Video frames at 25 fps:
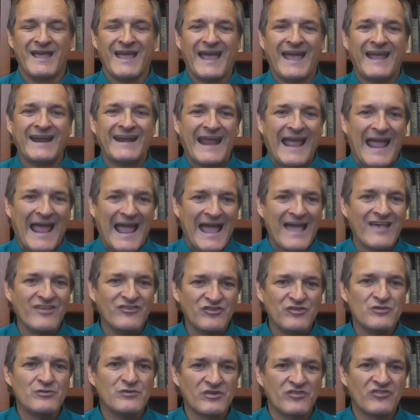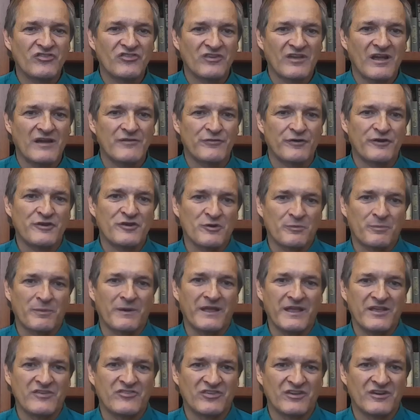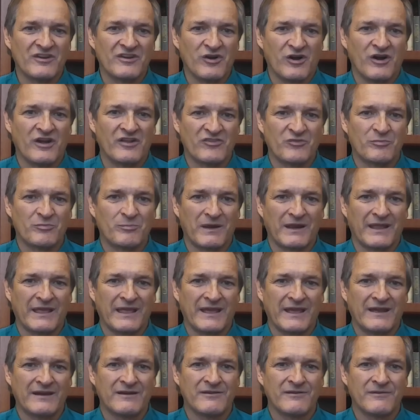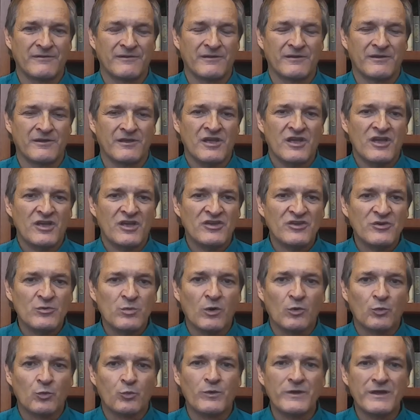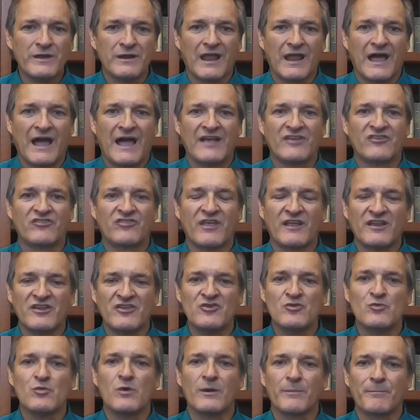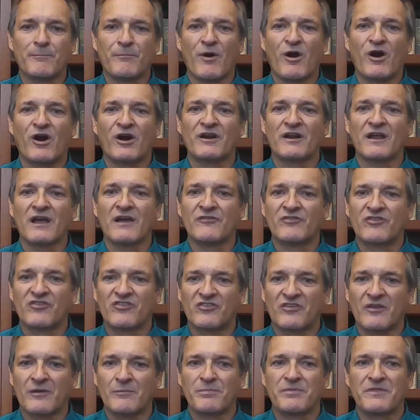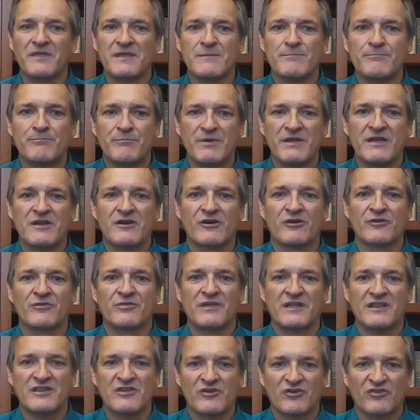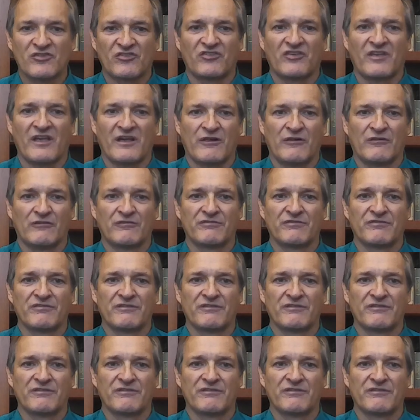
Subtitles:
And as you discover your place in God's plan, you will realize that you are part of something bigger than yourself.